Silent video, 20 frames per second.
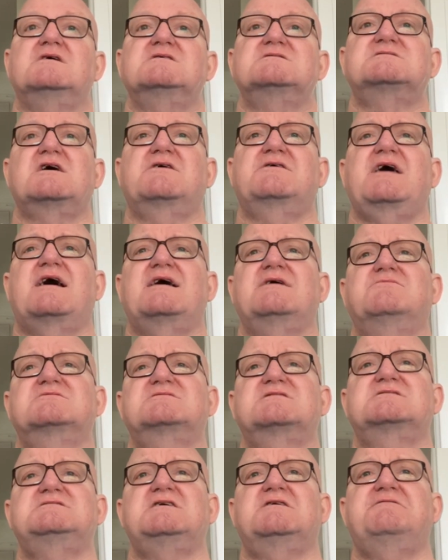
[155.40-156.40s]
So yeah, it
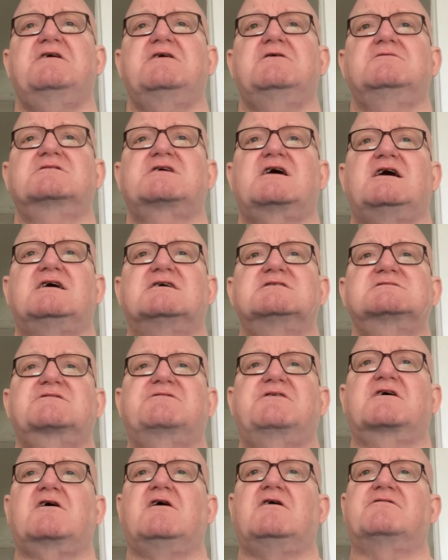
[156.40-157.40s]
was a tough old
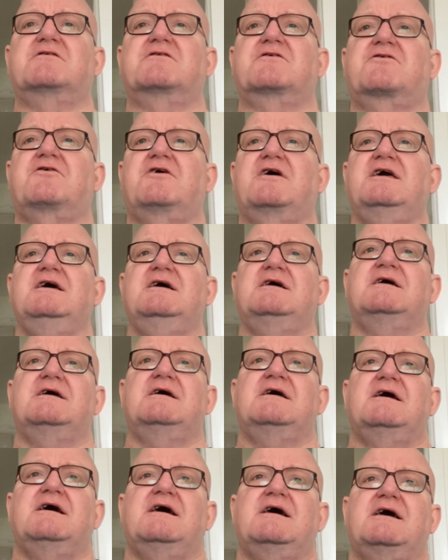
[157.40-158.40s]
ask for Coventry,
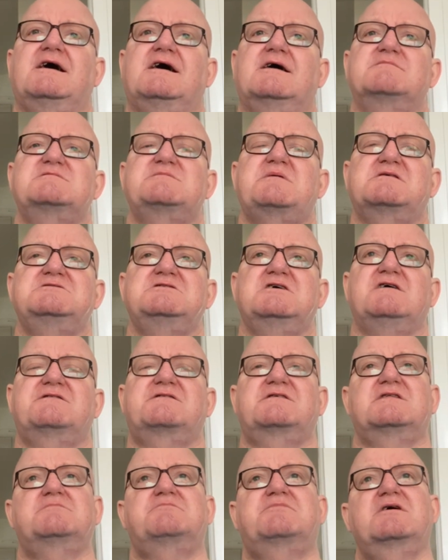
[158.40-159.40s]
especially
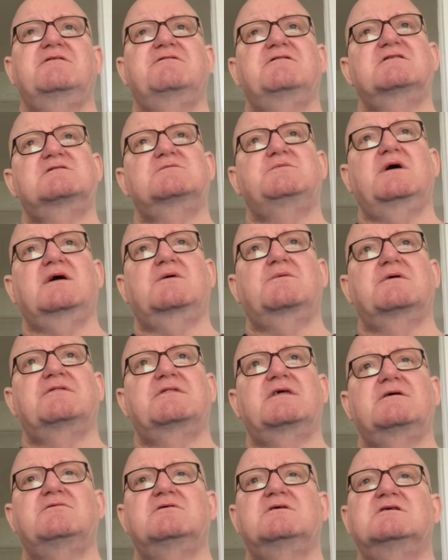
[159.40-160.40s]
after the previous week
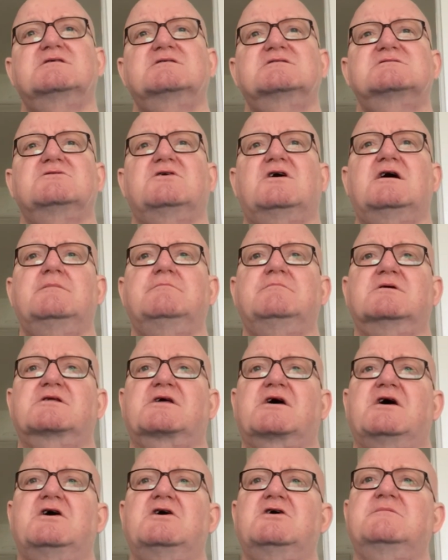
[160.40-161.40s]
when they were sort of
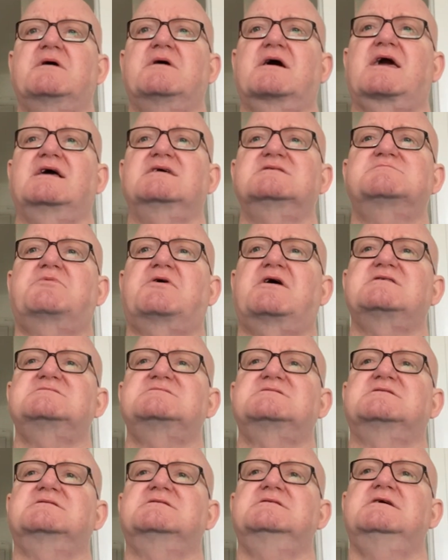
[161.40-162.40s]
humbled at home against
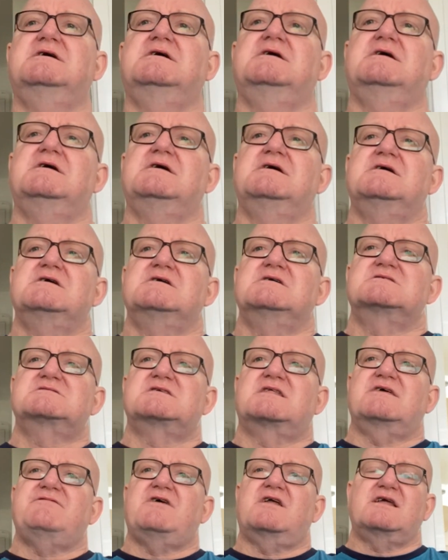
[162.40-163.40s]
Preston.
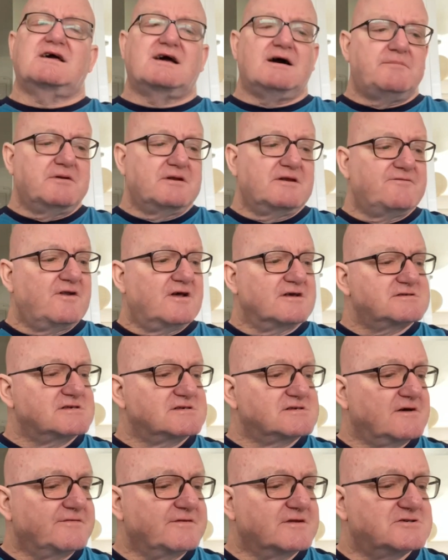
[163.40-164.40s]
So they've had a couple of
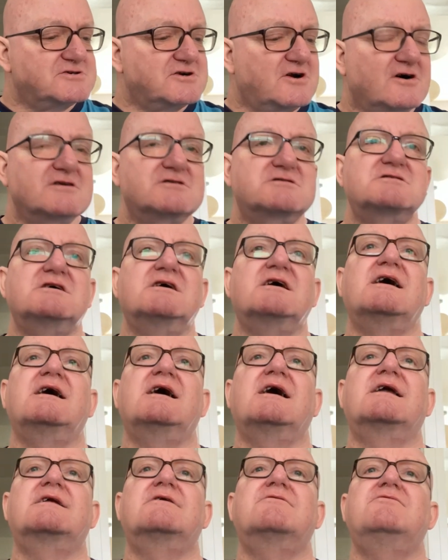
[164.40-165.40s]
losses on the trot,
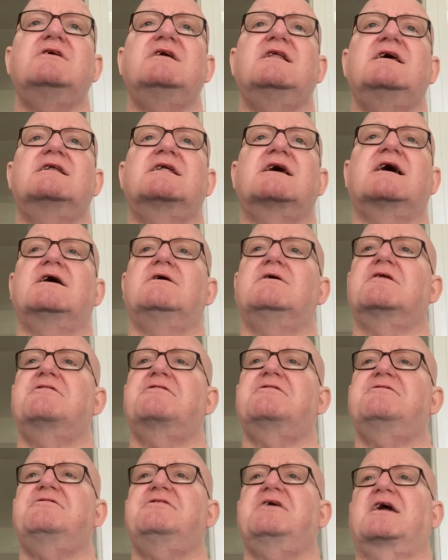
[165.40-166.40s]
and are really now, I
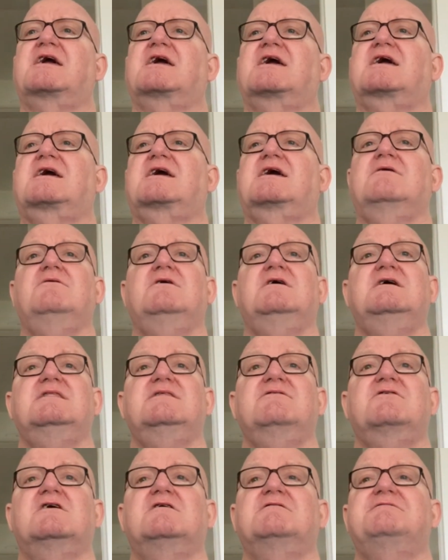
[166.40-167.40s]
think, well,
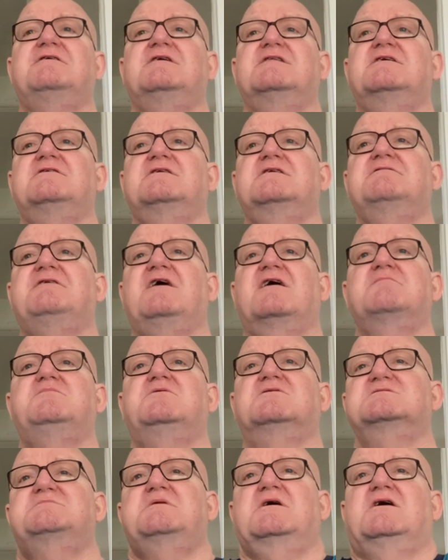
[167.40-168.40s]
they're only 5
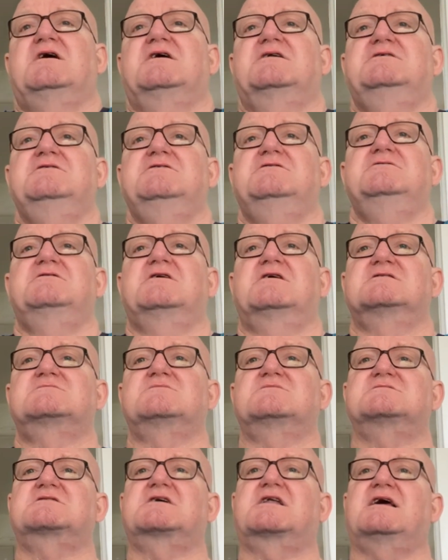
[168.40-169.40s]
points behind. Who knows
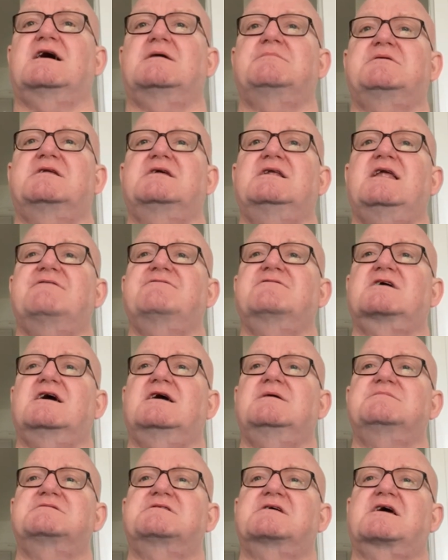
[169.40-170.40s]
what's going to happen? 11
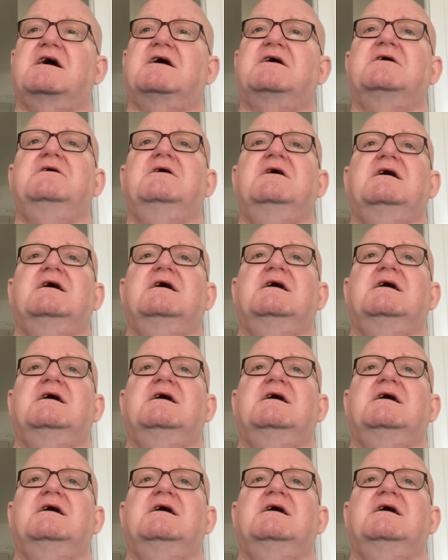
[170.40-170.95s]
games to go.